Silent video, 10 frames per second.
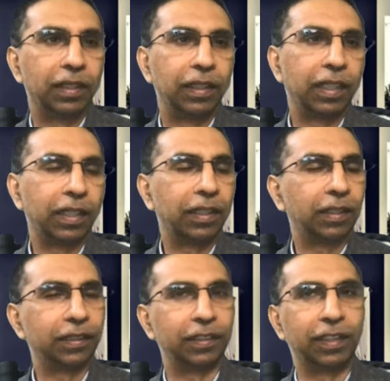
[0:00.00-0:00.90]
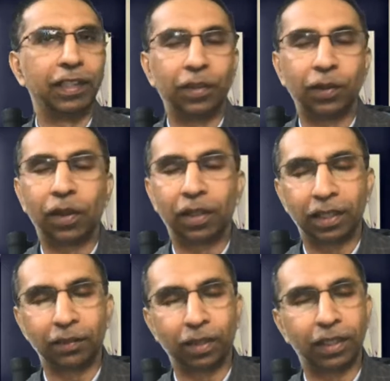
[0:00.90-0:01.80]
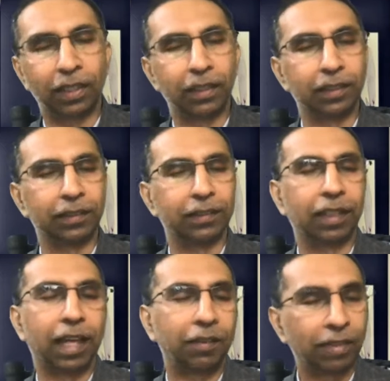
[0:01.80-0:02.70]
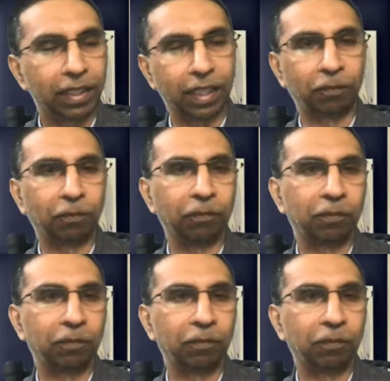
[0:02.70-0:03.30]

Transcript: then you already won half the game.